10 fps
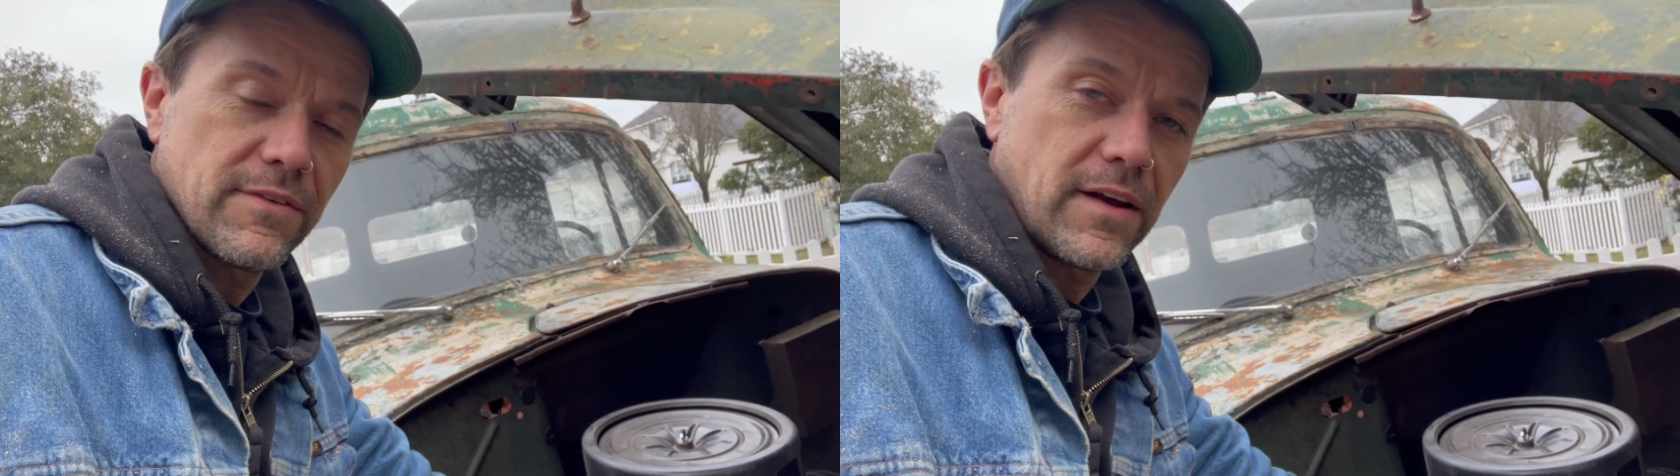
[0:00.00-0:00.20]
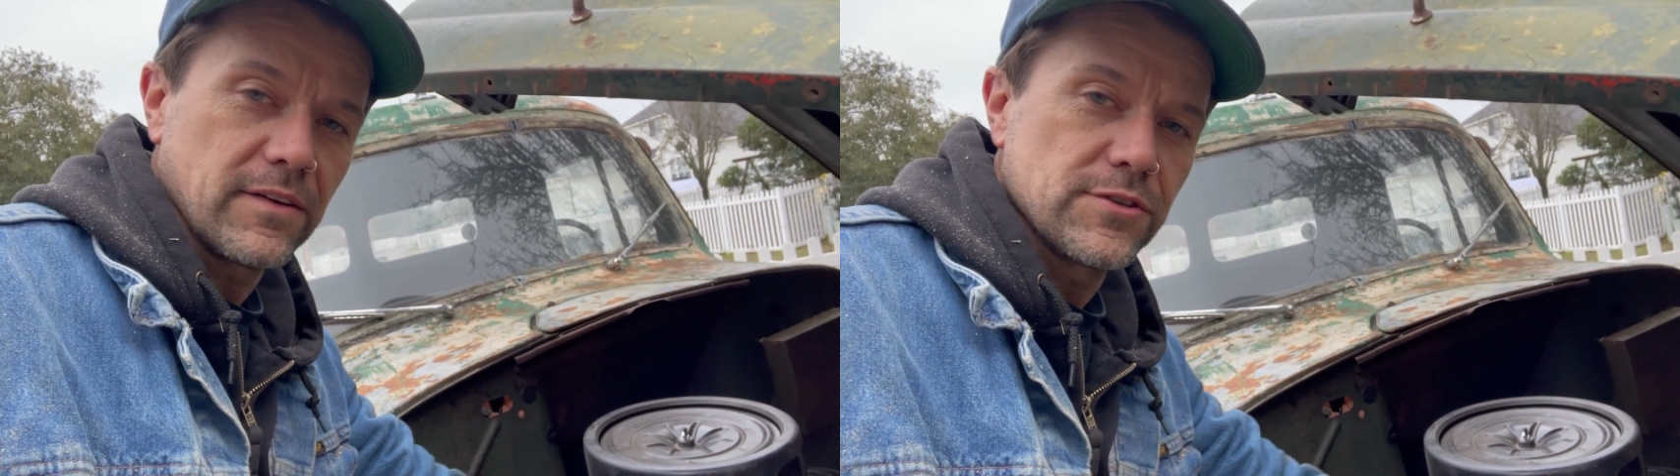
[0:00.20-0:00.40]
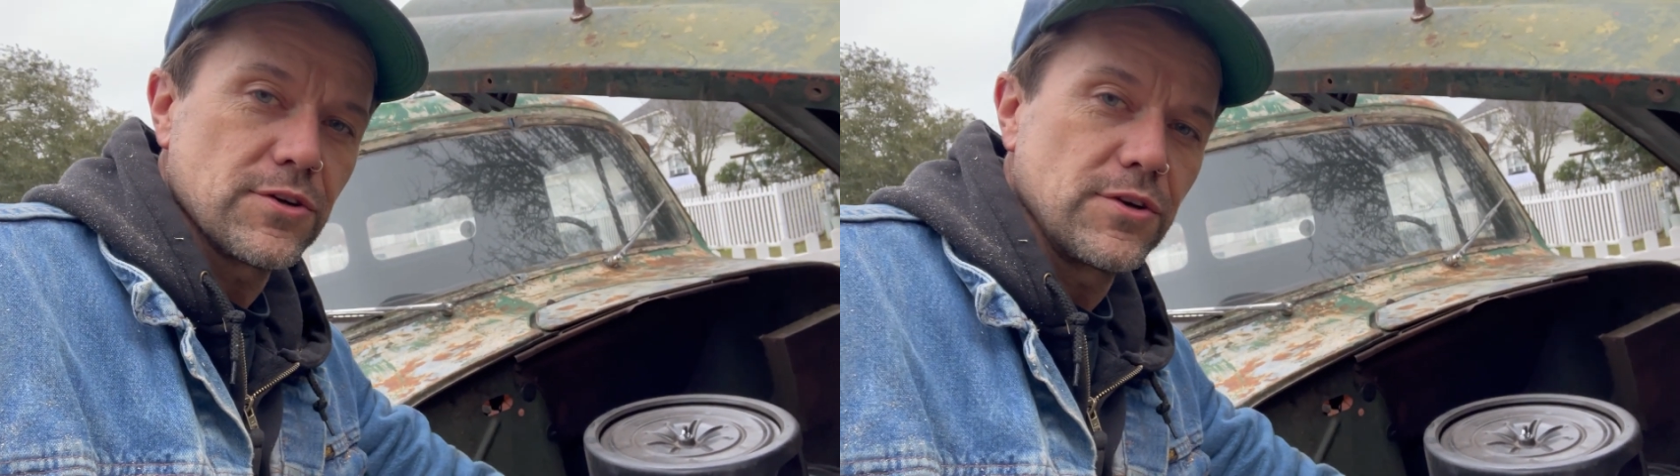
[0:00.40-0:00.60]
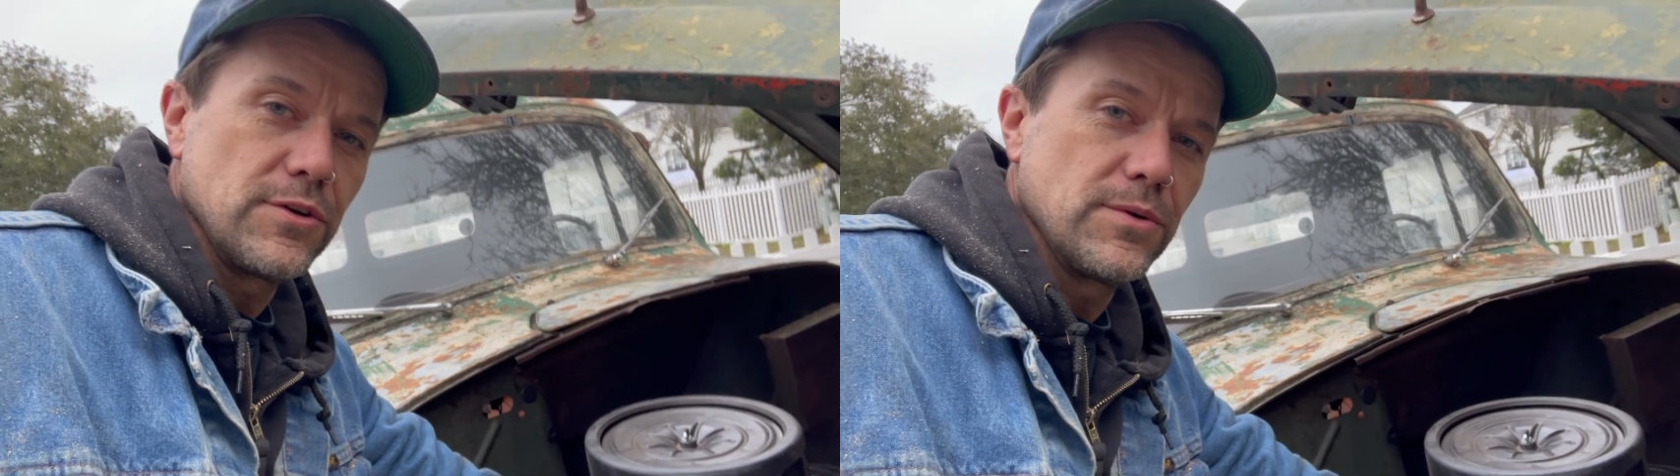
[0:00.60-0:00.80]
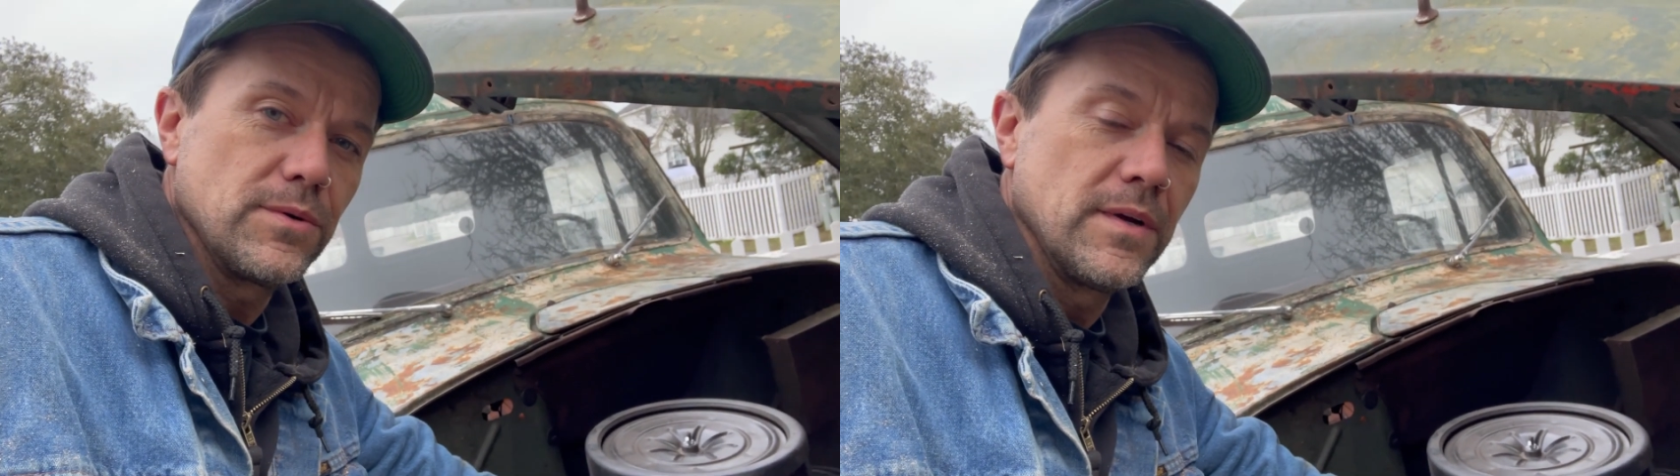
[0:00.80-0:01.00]
I'll show
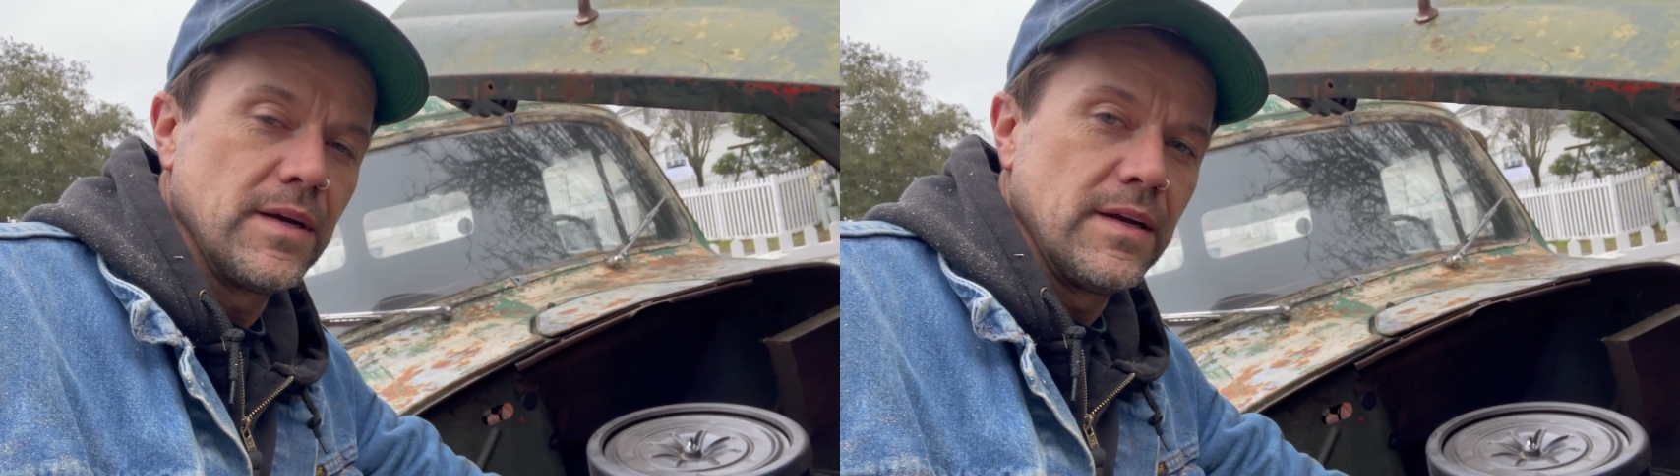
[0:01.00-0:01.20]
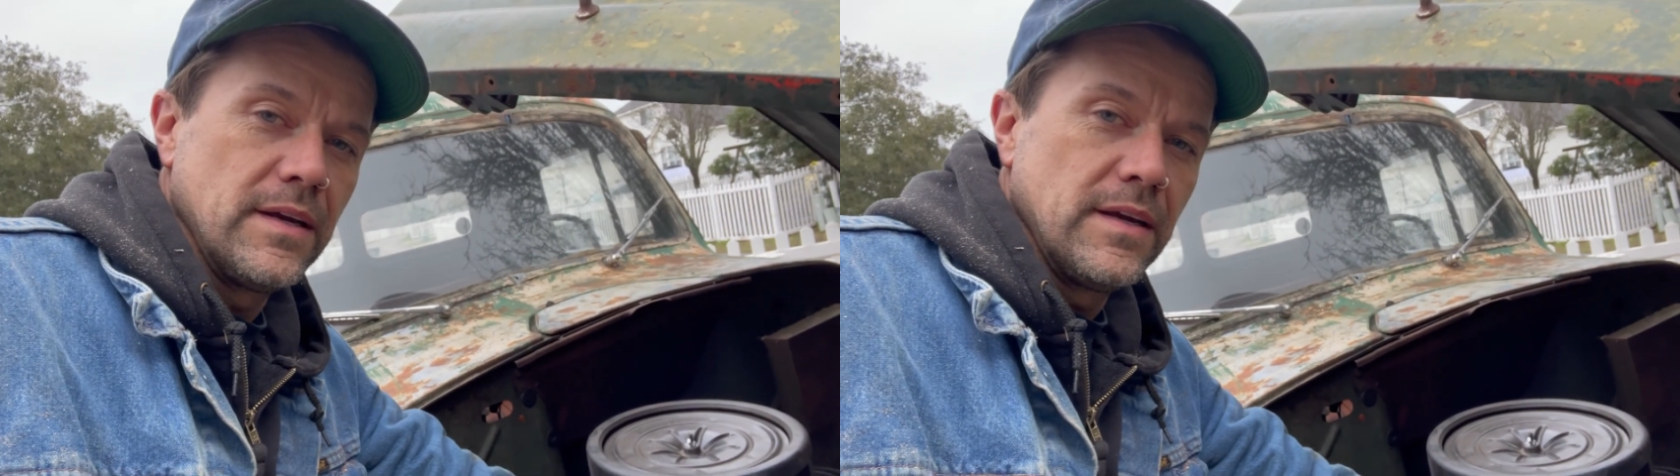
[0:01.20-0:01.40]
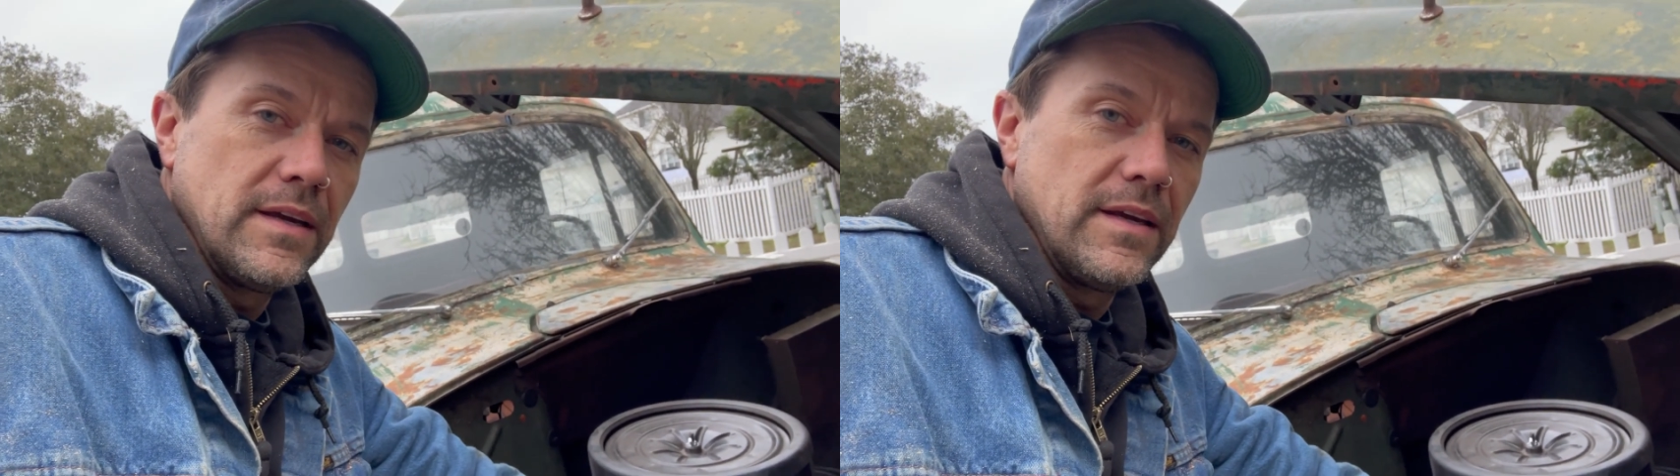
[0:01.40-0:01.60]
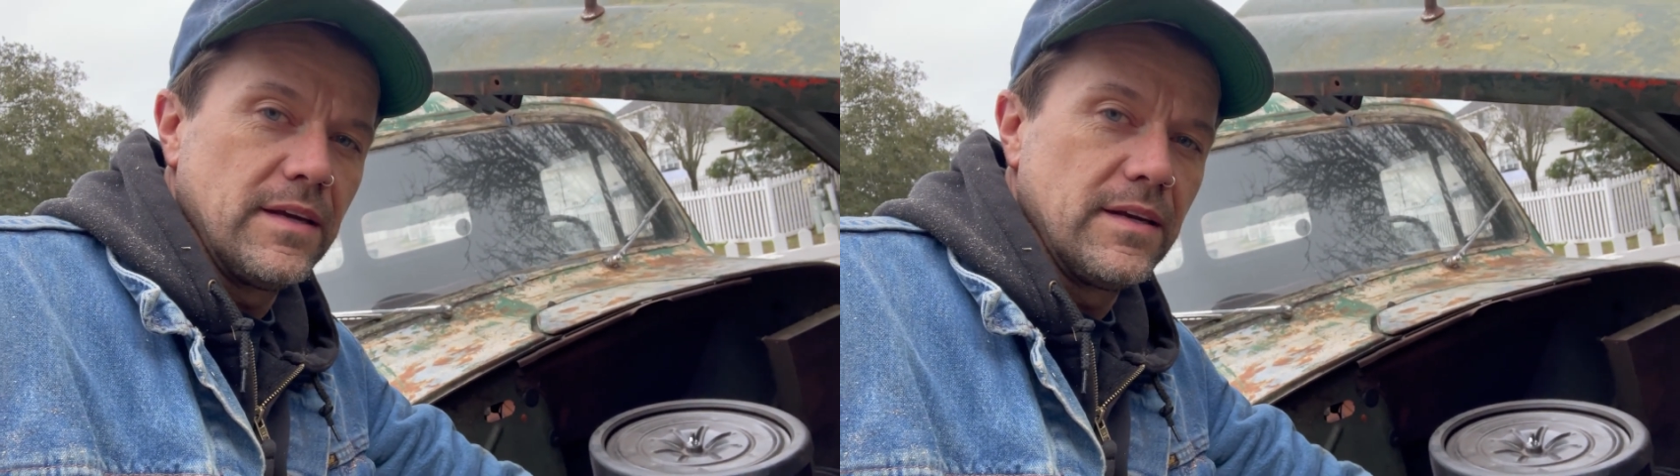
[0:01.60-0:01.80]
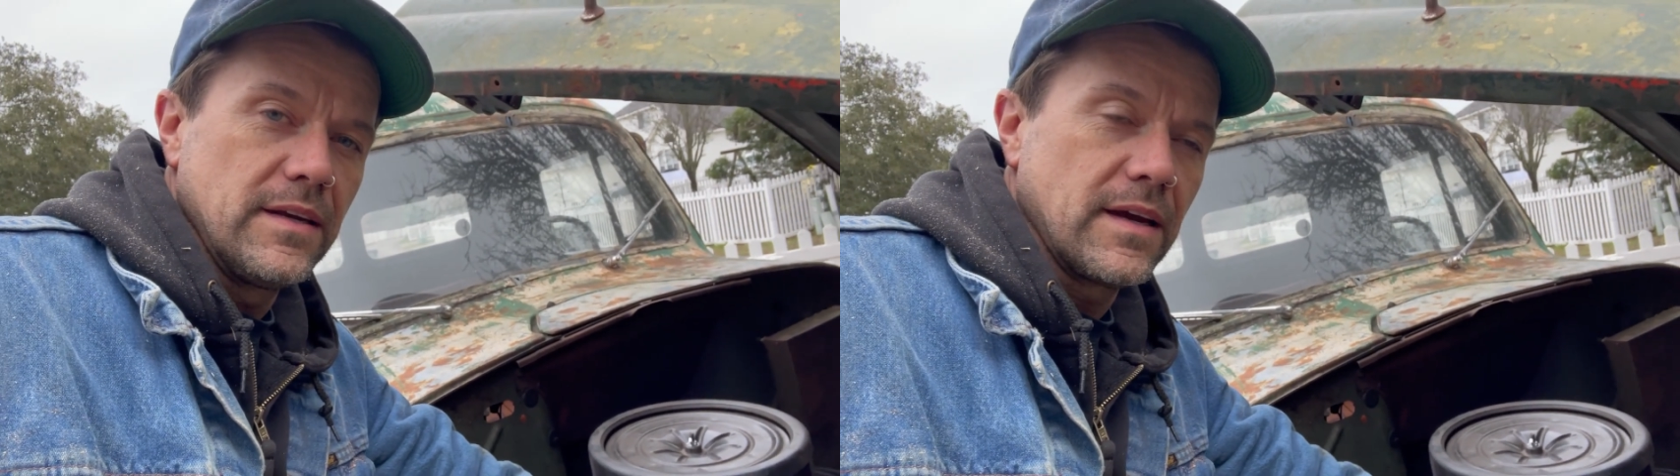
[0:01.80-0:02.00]
you in